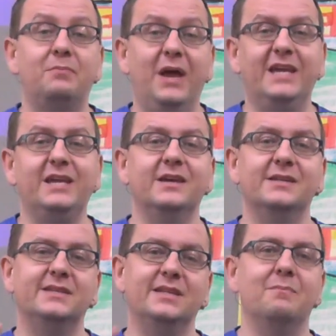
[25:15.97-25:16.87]
Becky
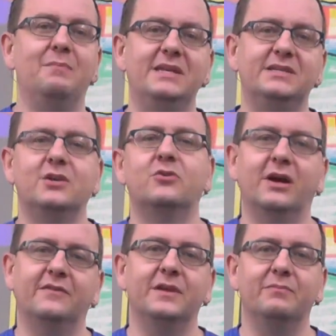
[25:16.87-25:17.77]
and see the amazing
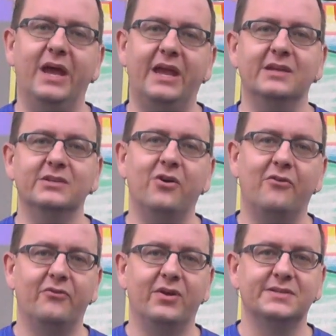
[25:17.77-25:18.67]
craft that Becky has got
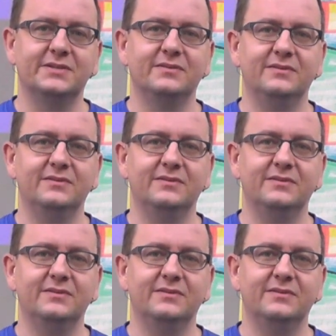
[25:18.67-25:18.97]
for us